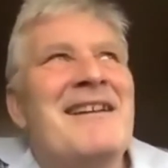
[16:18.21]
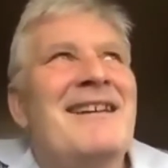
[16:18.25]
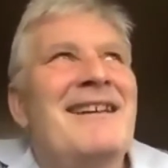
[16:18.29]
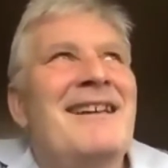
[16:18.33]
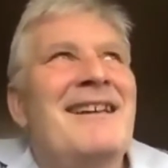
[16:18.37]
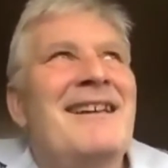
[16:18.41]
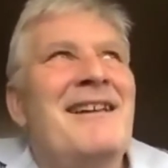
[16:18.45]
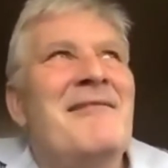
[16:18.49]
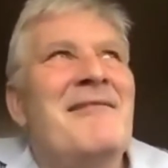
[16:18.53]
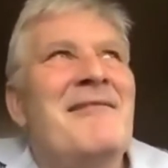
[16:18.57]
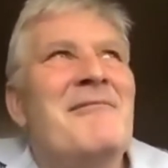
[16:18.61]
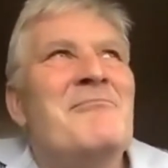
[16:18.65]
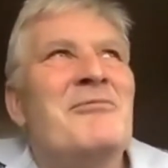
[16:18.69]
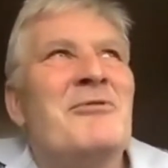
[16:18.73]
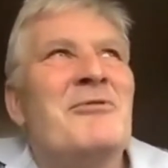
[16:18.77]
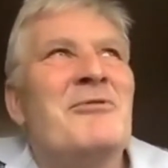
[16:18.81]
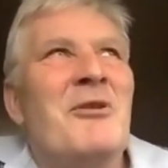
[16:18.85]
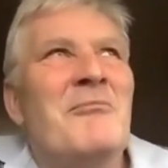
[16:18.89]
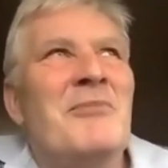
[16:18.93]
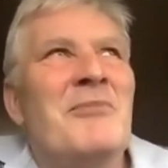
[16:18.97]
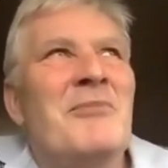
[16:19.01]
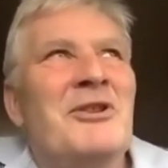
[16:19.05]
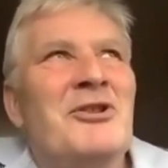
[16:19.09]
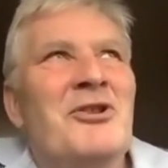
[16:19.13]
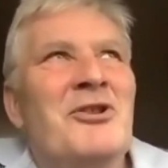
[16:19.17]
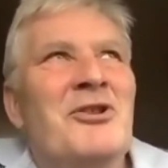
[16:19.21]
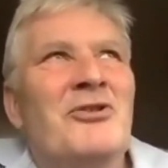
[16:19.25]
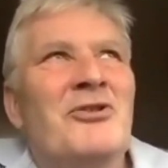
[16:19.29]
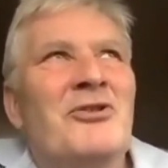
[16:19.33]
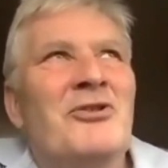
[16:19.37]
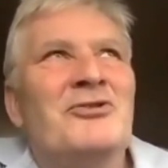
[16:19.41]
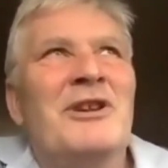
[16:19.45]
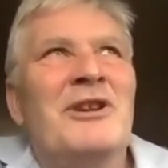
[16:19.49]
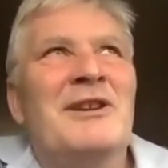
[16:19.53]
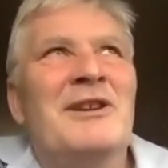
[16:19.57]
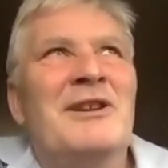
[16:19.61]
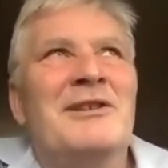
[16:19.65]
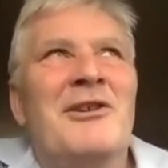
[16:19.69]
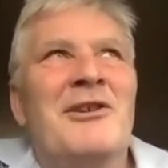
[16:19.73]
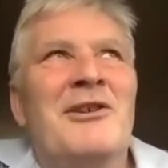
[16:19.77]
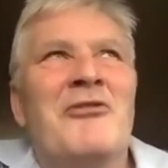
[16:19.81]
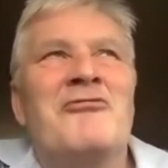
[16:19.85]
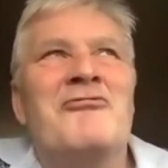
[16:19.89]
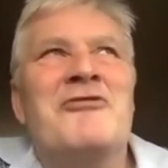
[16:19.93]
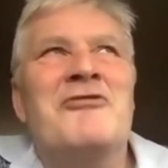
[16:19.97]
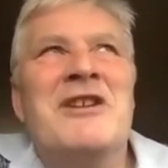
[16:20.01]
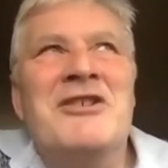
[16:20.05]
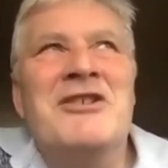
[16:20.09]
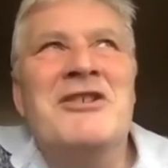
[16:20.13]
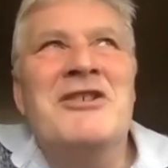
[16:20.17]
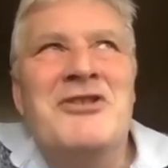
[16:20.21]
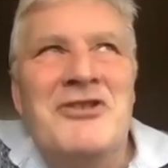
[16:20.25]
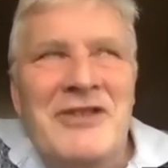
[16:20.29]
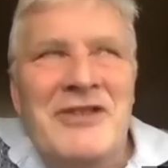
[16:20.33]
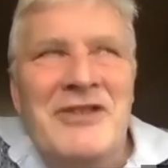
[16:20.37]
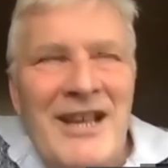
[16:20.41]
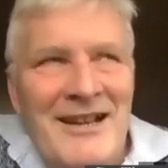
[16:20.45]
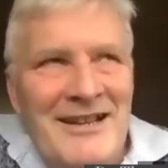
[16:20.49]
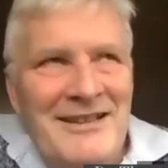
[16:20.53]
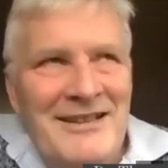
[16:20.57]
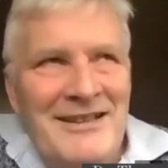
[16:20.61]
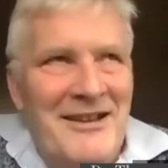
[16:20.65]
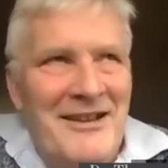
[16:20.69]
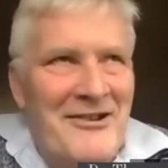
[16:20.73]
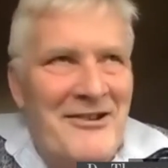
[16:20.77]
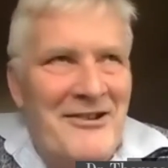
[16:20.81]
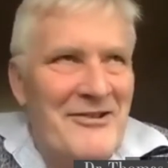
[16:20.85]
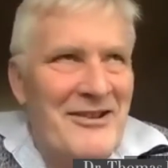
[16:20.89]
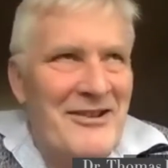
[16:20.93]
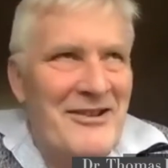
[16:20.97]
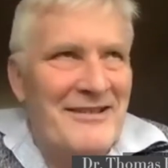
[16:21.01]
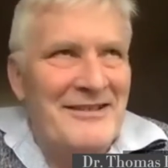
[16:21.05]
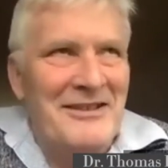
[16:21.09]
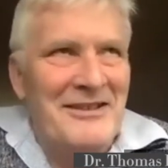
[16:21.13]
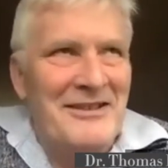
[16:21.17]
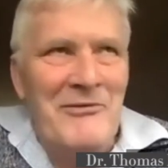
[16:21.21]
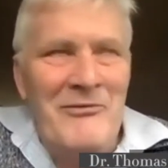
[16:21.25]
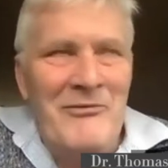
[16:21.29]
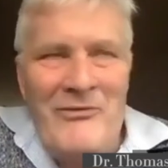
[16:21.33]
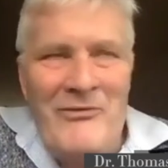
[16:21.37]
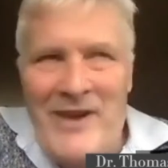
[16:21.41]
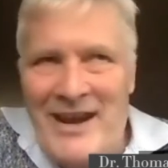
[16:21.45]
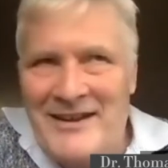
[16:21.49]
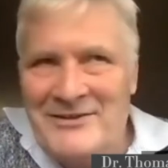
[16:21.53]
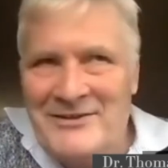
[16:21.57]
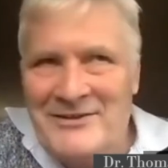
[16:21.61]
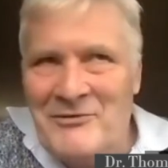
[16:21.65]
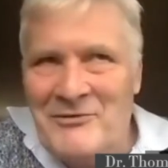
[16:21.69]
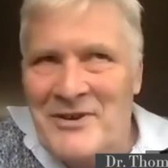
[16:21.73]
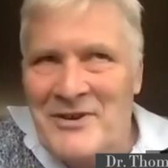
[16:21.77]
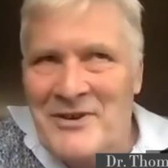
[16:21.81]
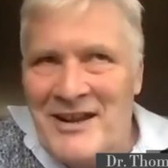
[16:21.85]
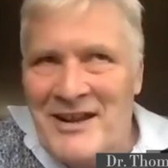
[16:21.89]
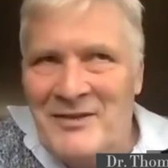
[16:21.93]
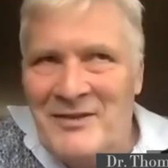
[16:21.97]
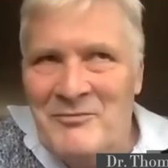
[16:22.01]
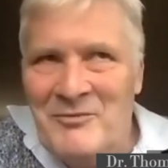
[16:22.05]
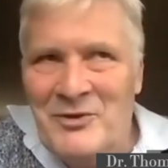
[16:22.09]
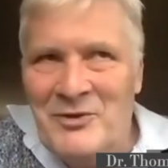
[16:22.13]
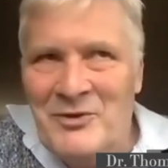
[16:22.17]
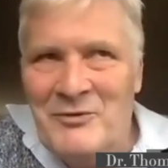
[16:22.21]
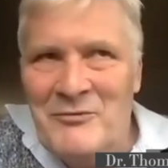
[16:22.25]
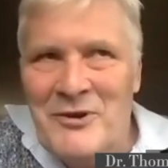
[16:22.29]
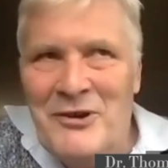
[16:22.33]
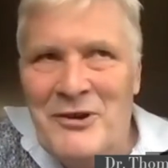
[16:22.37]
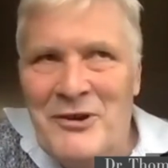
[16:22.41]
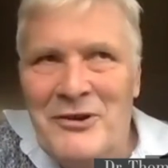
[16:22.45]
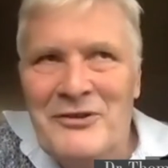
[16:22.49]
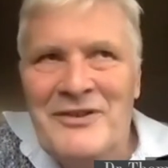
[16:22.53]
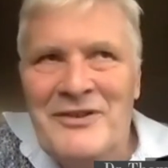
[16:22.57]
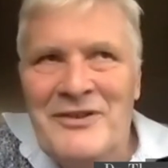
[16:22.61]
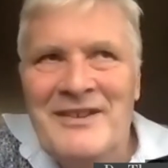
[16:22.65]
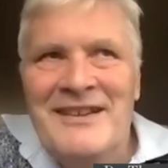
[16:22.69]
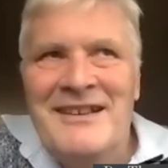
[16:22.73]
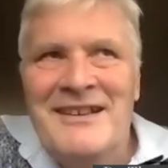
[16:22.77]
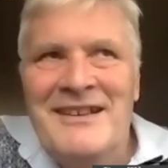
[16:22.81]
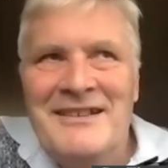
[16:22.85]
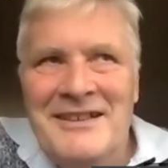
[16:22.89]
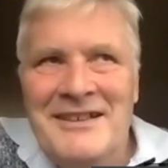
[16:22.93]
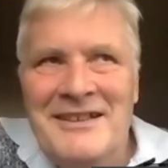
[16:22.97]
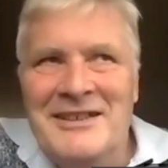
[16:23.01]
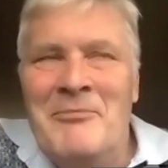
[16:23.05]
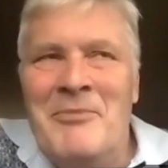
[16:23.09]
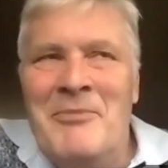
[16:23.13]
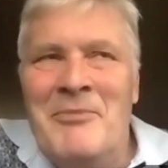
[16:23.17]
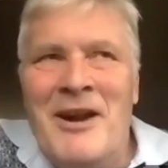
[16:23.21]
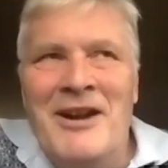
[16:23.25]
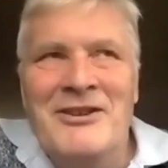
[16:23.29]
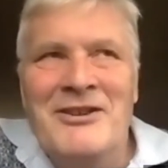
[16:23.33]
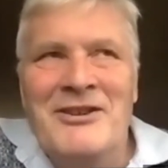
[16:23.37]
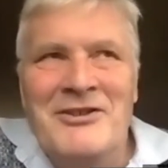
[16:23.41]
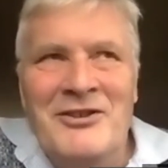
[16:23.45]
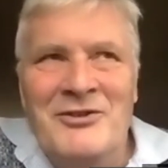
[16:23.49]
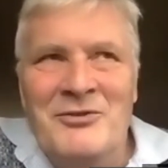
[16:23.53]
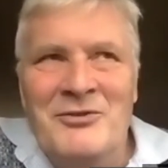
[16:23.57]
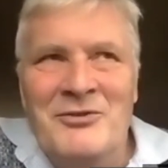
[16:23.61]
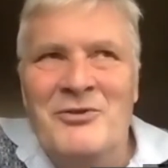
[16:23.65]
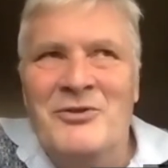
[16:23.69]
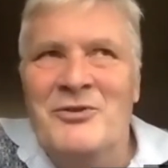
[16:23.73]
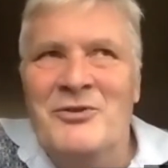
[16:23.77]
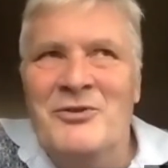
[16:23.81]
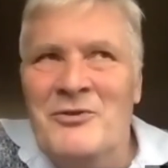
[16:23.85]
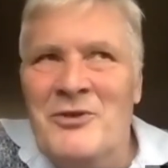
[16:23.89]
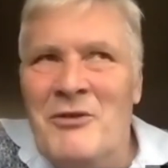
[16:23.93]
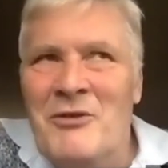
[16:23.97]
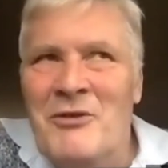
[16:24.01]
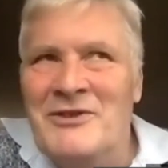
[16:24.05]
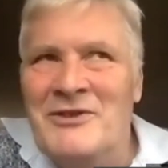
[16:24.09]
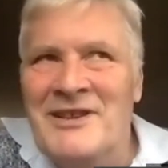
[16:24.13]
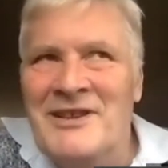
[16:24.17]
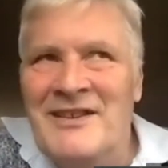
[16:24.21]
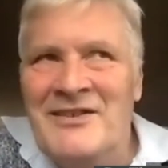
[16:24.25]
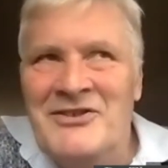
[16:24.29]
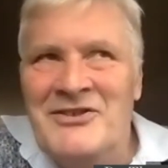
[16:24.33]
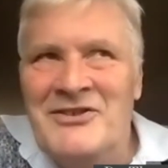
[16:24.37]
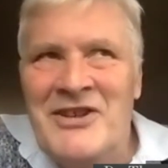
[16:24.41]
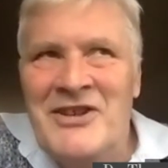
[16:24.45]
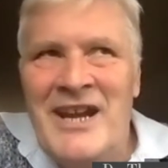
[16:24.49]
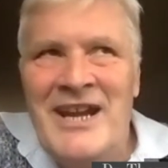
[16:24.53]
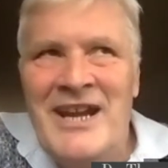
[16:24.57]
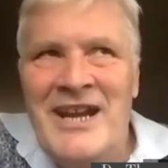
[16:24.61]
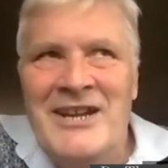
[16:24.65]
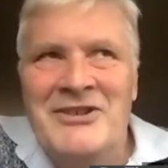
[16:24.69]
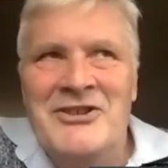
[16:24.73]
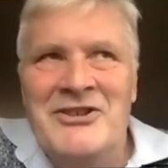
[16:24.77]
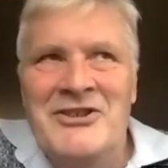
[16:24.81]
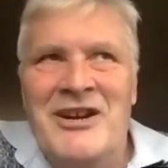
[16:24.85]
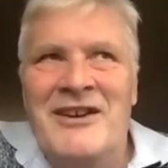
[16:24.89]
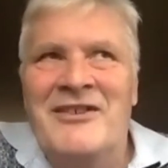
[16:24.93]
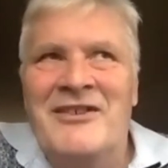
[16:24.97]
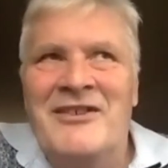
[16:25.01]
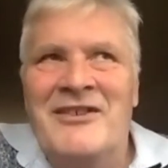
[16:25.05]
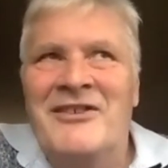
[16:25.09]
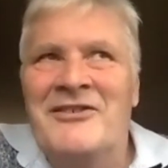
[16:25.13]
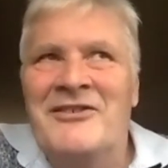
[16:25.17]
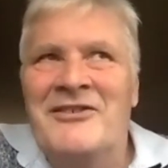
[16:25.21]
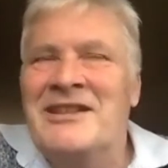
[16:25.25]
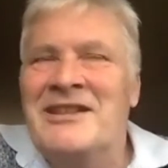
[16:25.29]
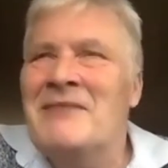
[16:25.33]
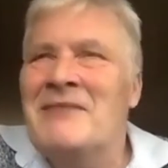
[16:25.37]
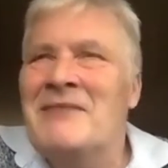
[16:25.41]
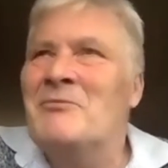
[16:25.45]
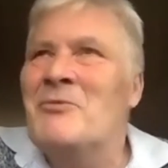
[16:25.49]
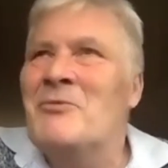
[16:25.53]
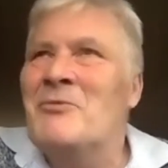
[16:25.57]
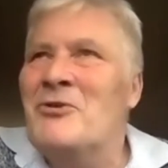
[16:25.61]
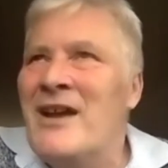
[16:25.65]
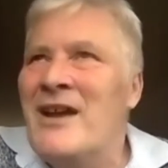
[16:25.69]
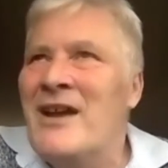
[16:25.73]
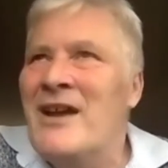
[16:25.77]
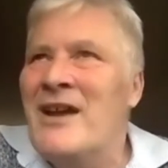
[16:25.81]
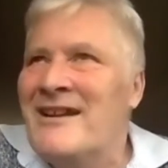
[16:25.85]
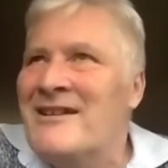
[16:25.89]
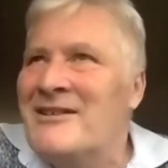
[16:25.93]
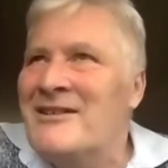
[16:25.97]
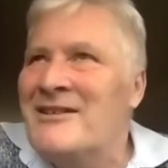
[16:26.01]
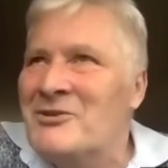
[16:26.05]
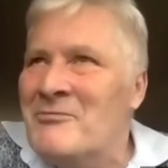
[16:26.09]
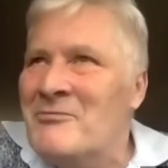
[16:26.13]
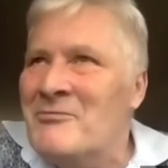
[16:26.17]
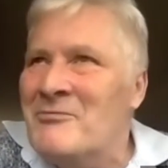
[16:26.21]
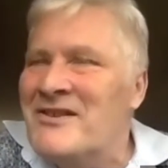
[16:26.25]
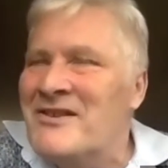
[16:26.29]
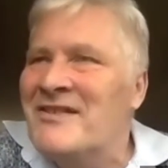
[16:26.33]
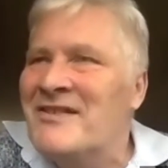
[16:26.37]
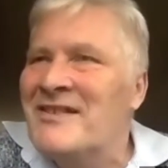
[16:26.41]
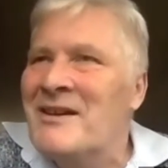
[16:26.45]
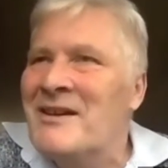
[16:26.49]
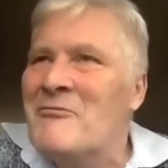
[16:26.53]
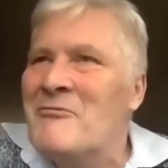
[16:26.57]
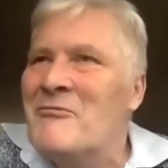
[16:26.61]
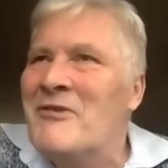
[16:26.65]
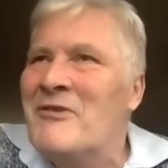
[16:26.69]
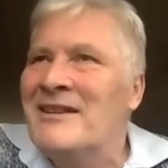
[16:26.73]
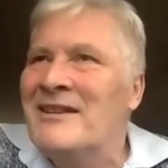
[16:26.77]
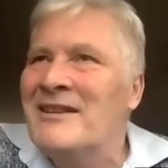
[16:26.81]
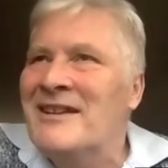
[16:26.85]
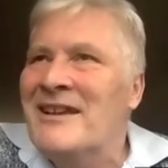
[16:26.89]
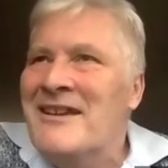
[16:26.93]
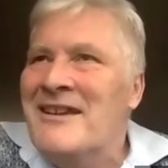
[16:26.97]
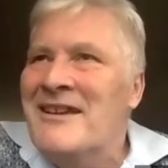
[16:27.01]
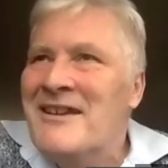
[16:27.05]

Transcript: uh, probably not originally targeted effect of Erasmus was that apparently students who go on exchange are three times more likely to marry someone